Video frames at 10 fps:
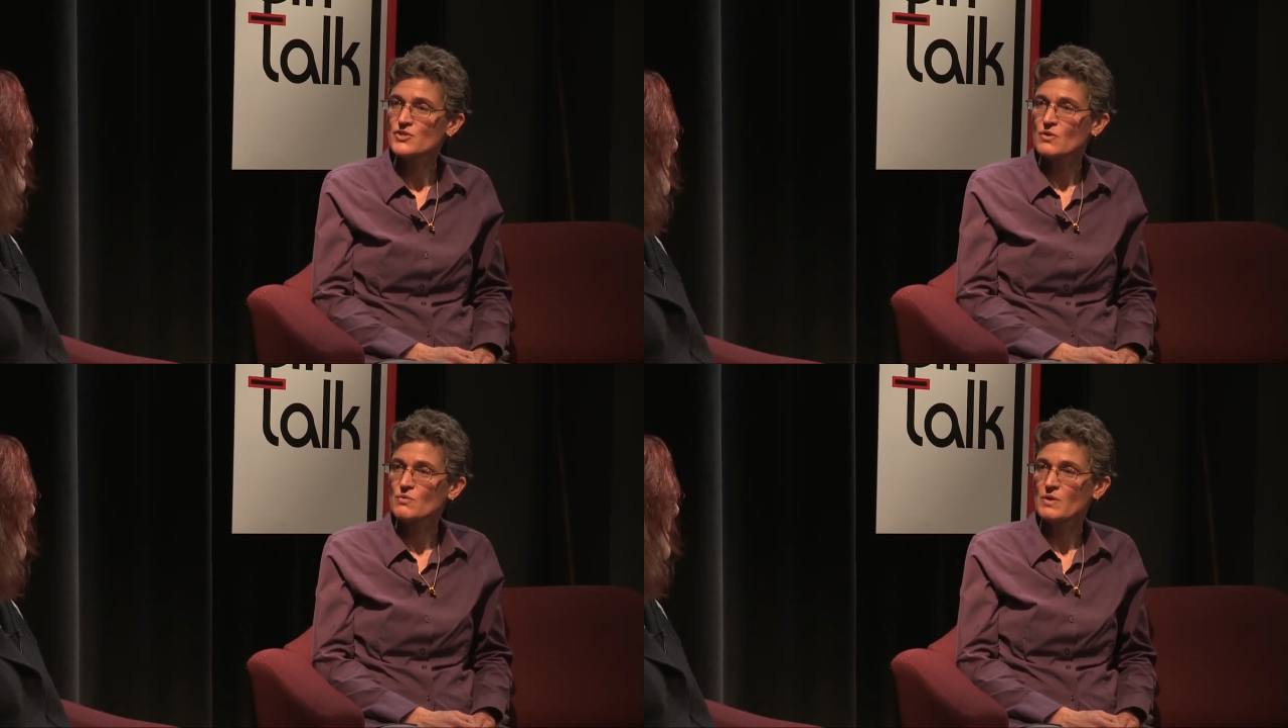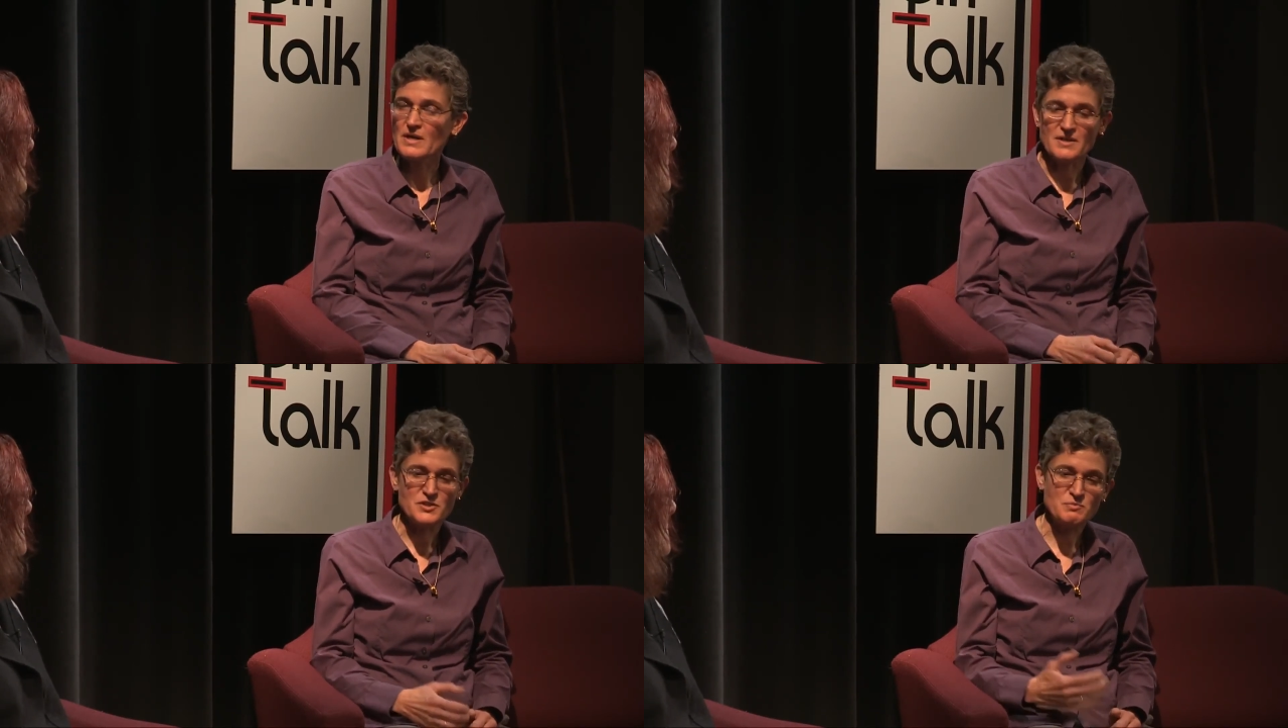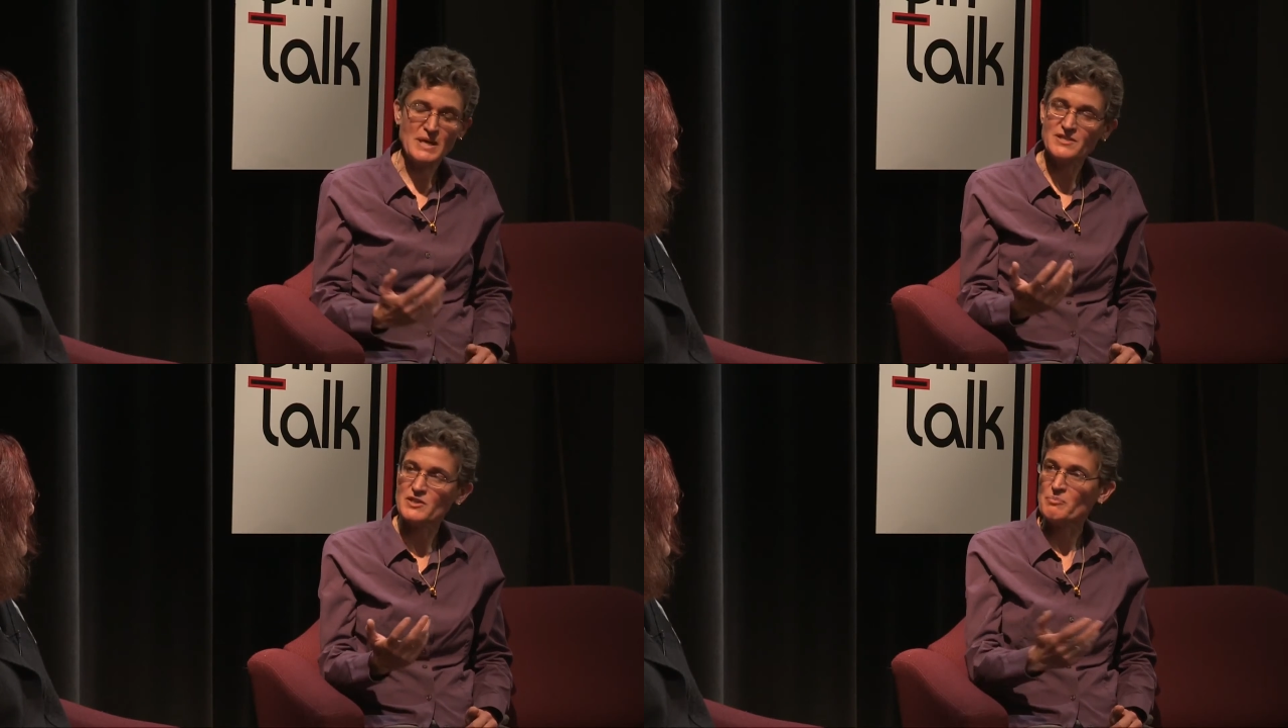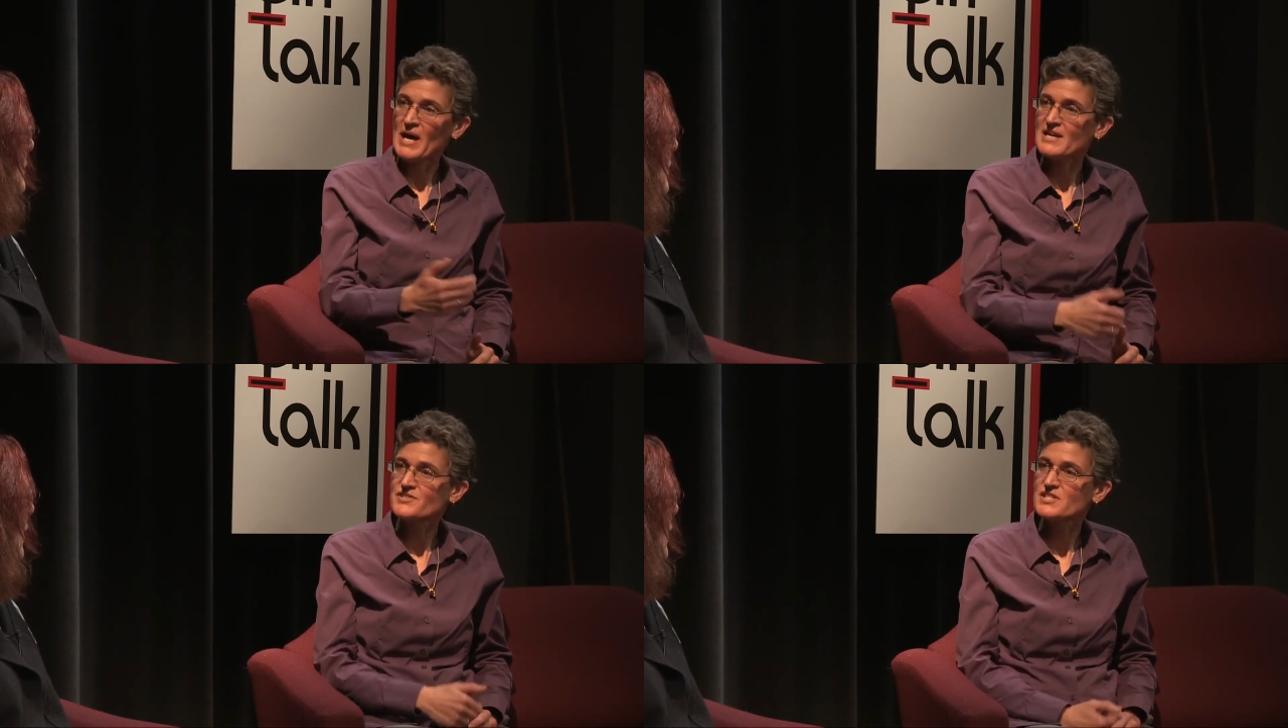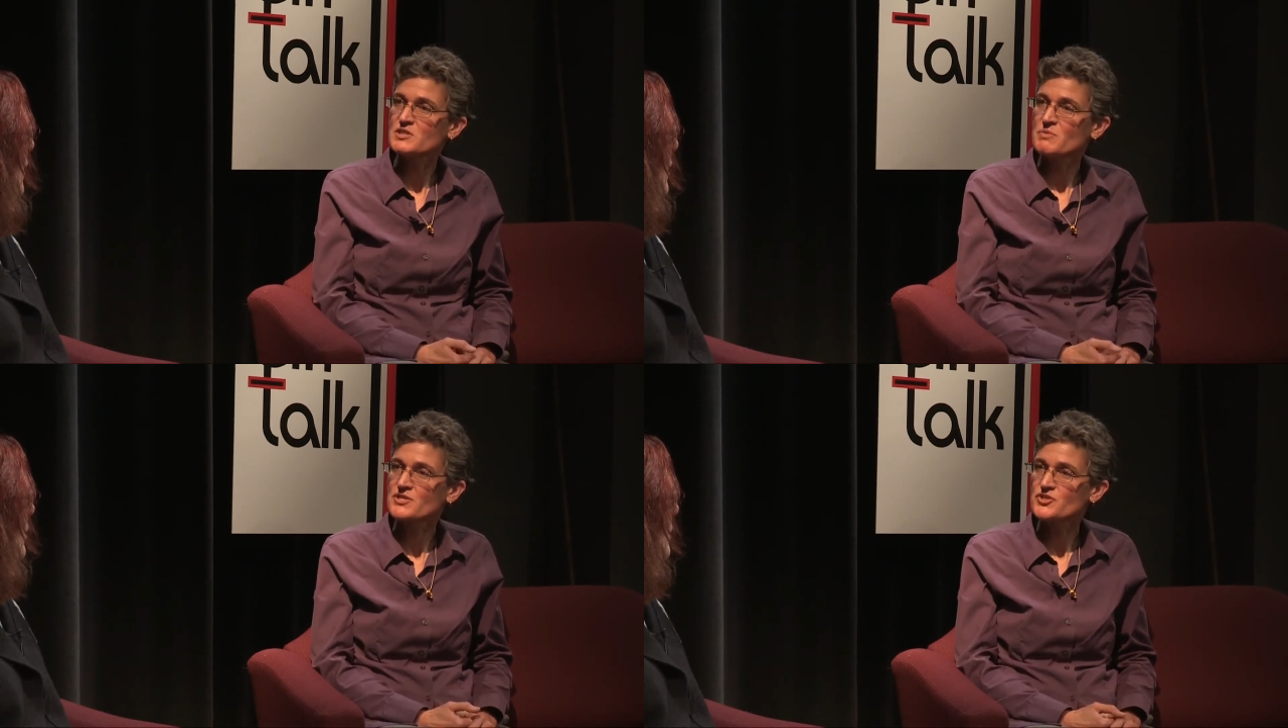So I spent the past
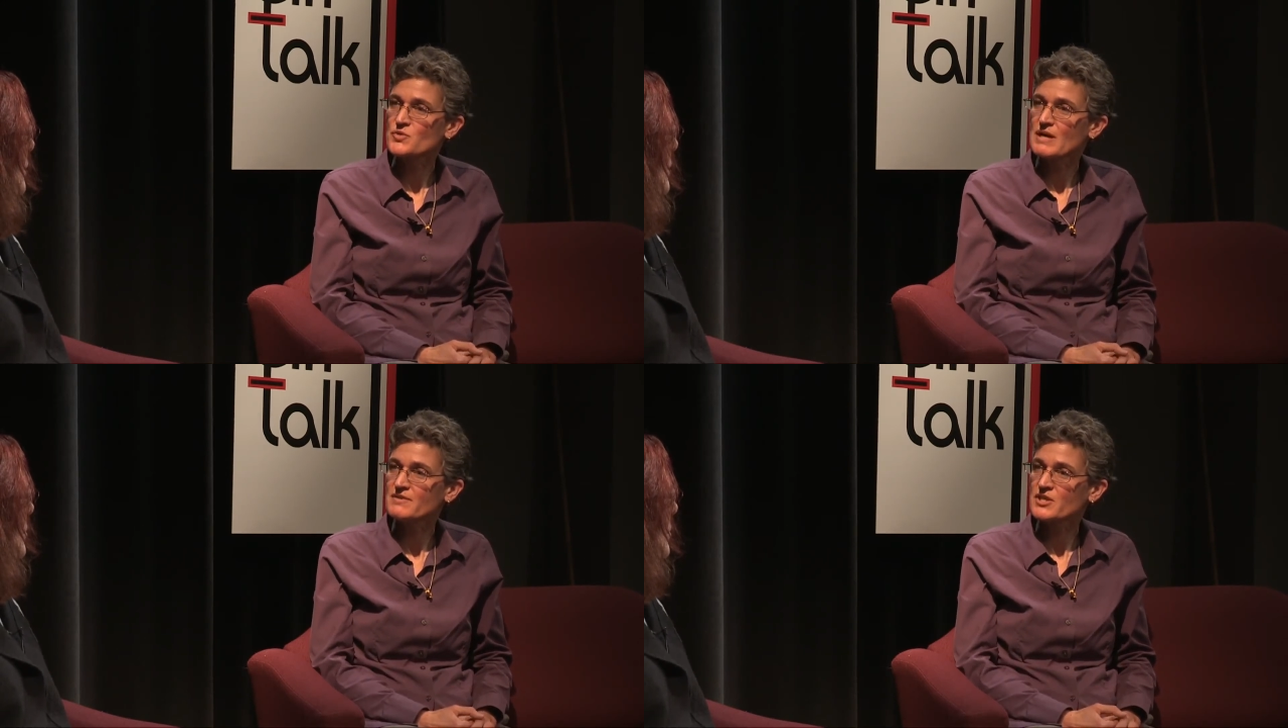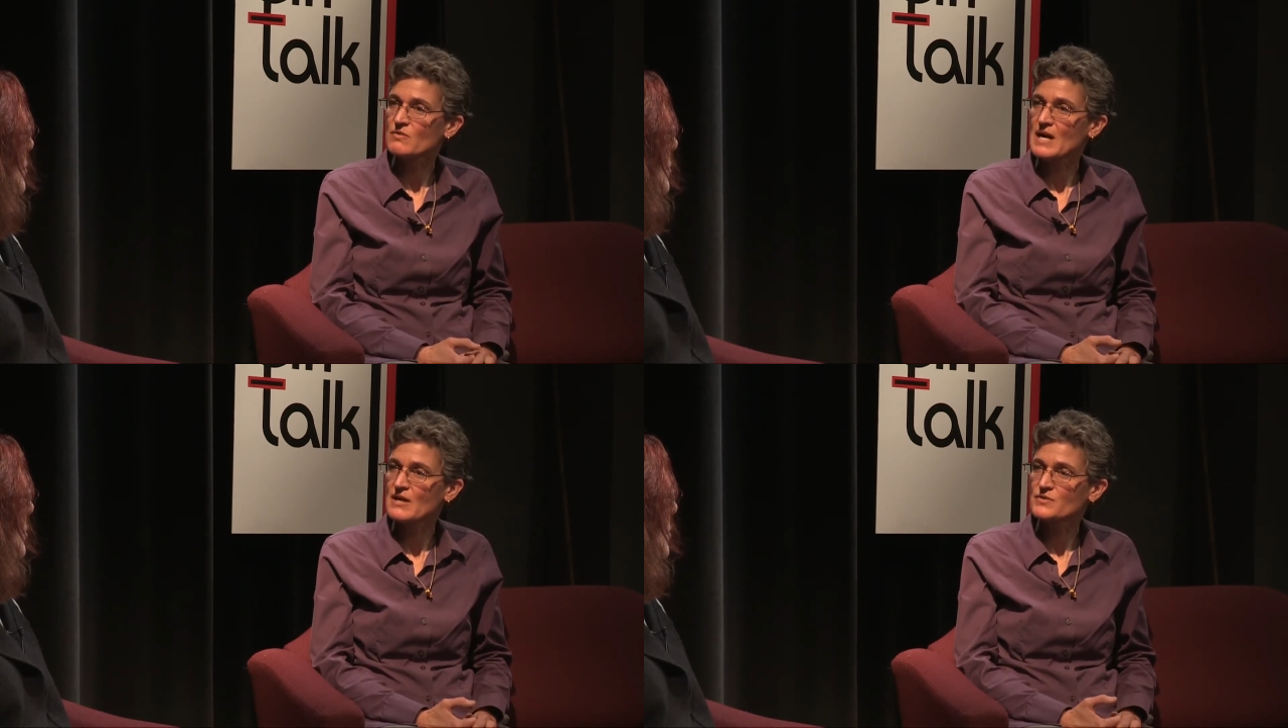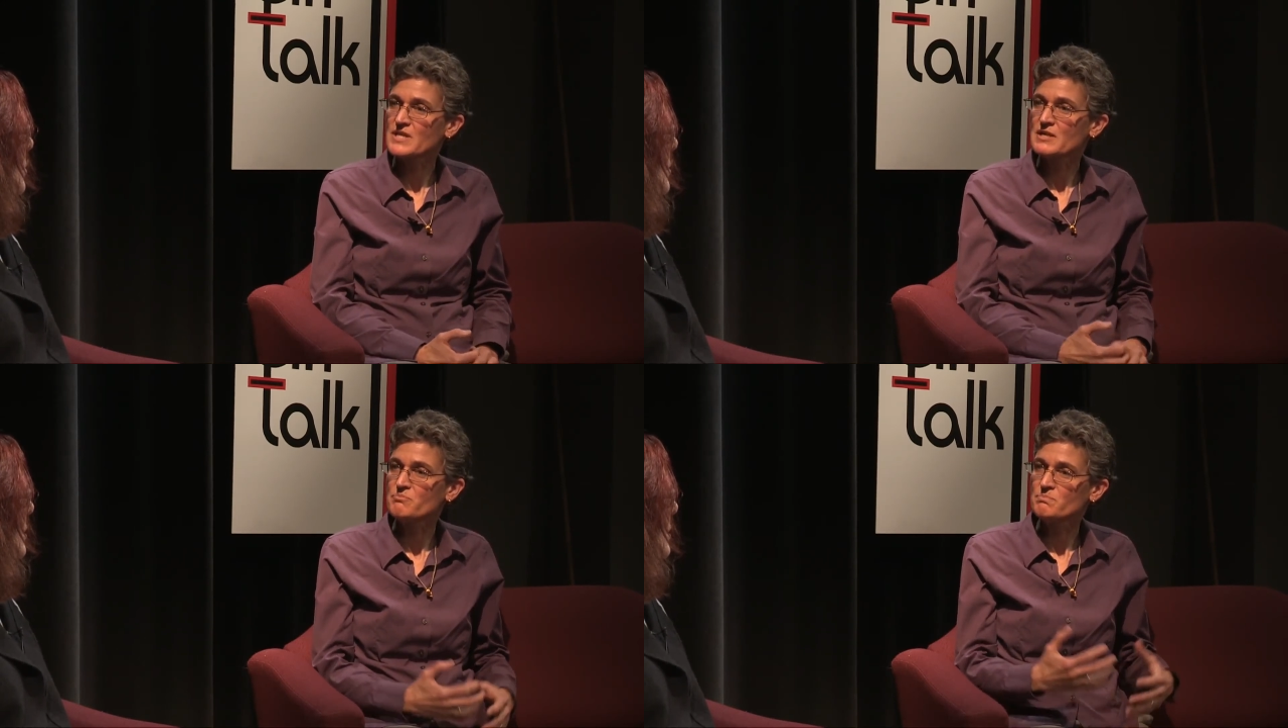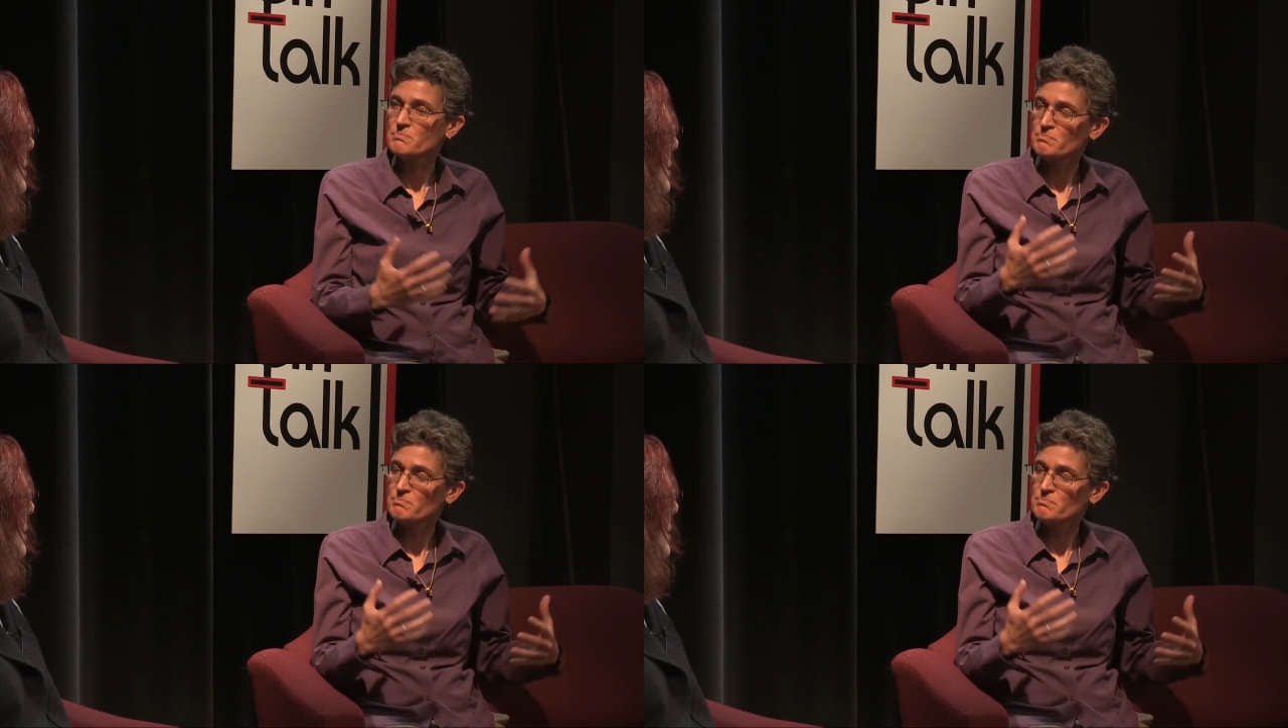6 months traveling around and